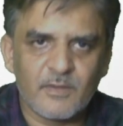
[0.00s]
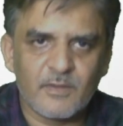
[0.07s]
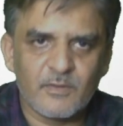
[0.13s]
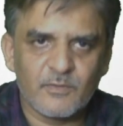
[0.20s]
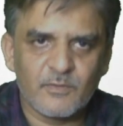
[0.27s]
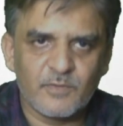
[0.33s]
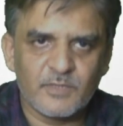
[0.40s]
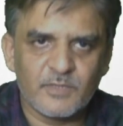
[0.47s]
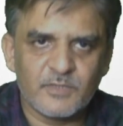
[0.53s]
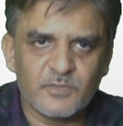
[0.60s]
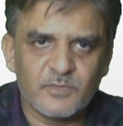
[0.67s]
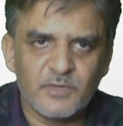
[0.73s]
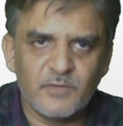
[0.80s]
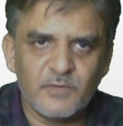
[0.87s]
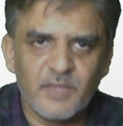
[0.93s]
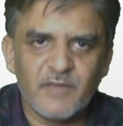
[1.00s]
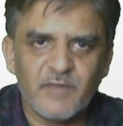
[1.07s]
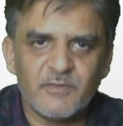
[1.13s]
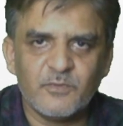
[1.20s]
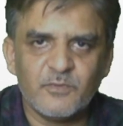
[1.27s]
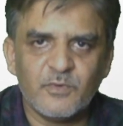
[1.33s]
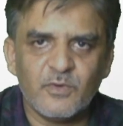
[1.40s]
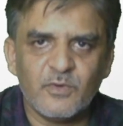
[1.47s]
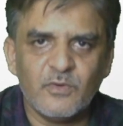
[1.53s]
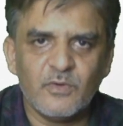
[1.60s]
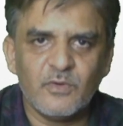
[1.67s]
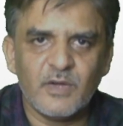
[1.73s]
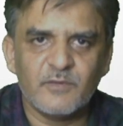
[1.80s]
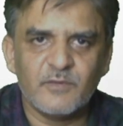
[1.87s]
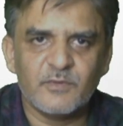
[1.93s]
first one we have to follow,
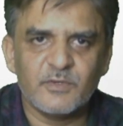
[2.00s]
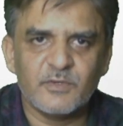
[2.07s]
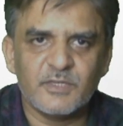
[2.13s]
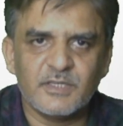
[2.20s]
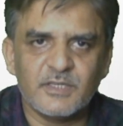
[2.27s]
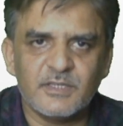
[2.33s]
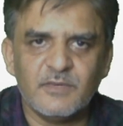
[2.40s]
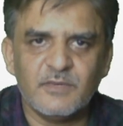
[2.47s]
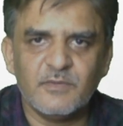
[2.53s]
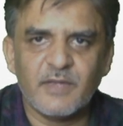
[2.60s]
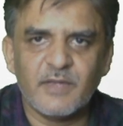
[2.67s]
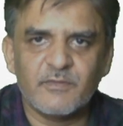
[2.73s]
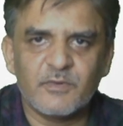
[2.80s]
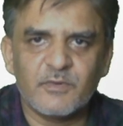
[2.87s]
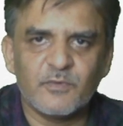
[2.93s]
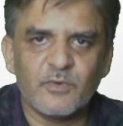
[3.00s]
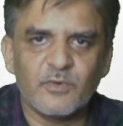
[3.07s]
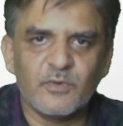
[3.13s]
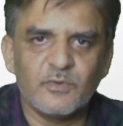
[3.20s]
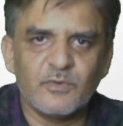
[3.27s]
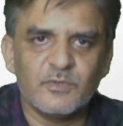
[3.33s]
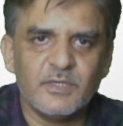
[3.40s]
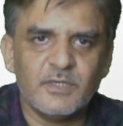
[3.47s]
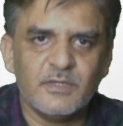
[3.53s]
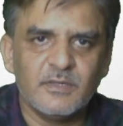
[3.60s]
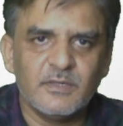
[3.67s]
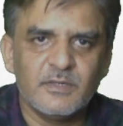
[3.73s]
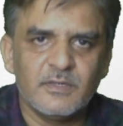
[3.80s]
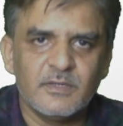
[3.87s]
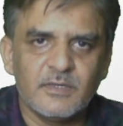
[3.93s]
and for the other we have to follow the
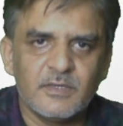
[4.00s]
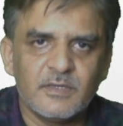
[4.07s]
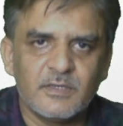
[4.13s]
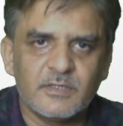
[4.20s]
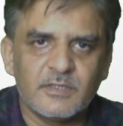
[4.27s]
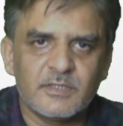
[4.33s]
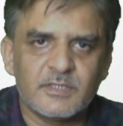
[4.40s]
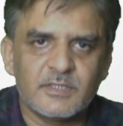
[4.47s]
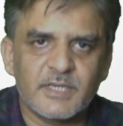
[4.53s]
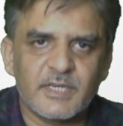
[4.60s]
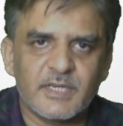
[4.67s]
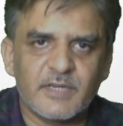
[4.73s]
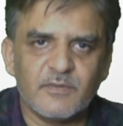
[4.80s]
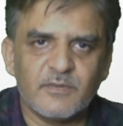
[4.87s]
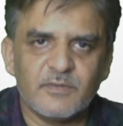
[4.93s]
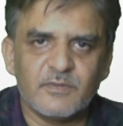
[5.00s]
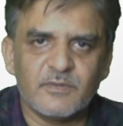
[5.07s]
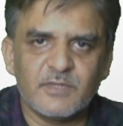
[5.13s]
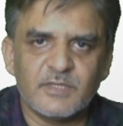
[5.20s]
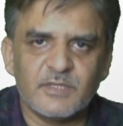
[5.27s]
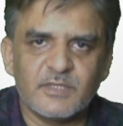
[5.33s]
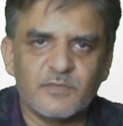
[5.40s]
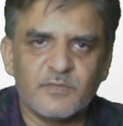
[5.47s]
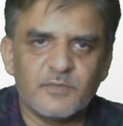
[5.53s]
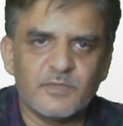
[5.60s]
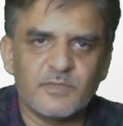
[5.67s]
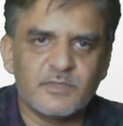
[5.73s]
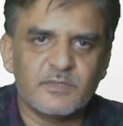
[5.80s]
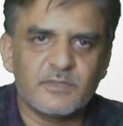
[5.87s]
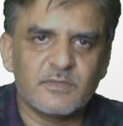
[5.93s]
second one. This is for
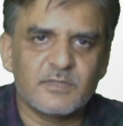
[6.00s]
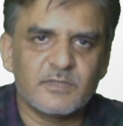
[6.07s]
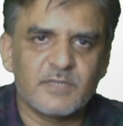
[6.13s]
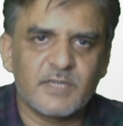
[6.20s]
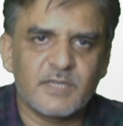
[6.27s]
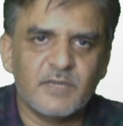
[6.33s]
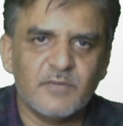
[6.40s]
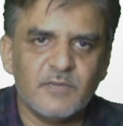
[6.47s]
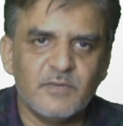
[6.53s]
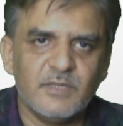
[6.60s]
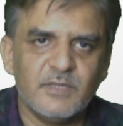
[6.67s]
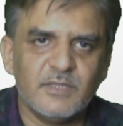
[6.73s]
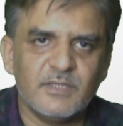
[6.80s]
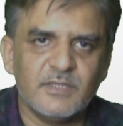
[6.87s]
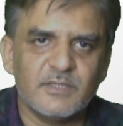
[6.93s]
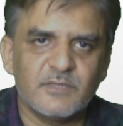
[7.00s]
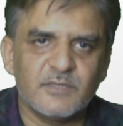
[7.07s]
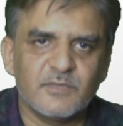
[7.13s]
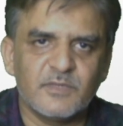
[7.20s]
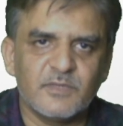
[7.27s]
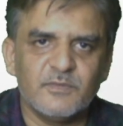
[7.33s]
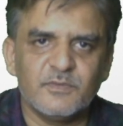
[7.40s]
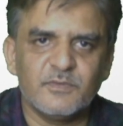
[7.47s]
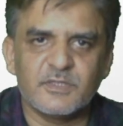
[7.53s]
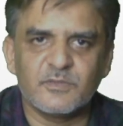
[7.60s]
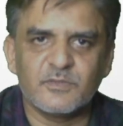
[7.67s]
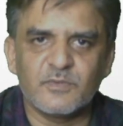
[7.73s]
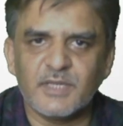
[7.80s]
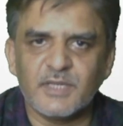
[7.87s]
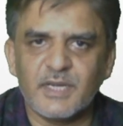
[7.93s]
second one, this is for the first
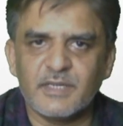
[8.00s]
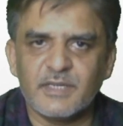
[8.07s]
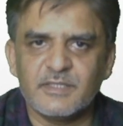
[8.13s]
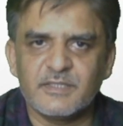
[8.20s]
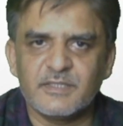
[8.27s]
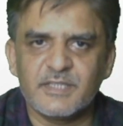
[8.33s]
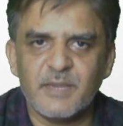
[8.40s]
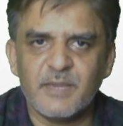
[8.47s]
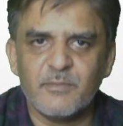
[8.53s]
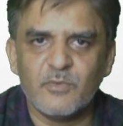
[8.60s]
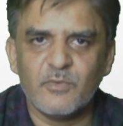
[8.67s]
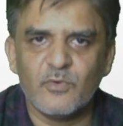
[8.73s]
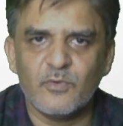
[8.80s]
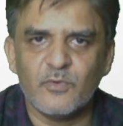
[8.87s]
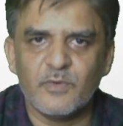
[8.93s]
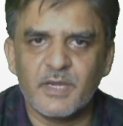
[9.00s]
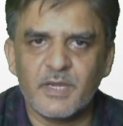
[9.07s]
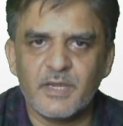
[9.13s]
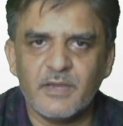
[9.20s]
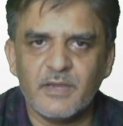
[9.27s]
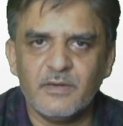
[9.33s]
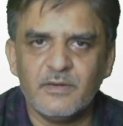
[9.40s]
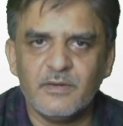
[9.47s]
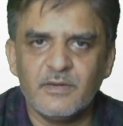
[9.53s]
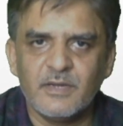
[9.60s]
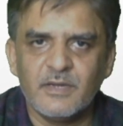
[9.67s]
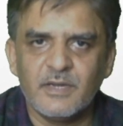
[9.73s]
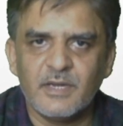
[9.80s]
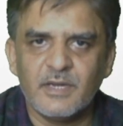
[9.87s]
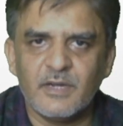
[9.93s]
one, and the same over here
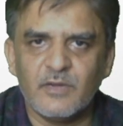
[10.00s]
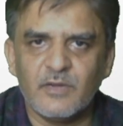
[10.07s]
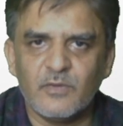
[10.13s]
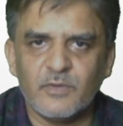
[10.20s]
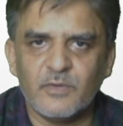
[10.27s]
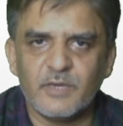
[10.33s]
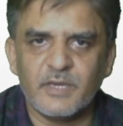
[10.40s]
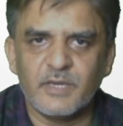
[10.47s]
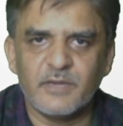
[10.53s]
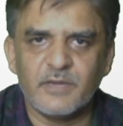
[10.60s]
and over here.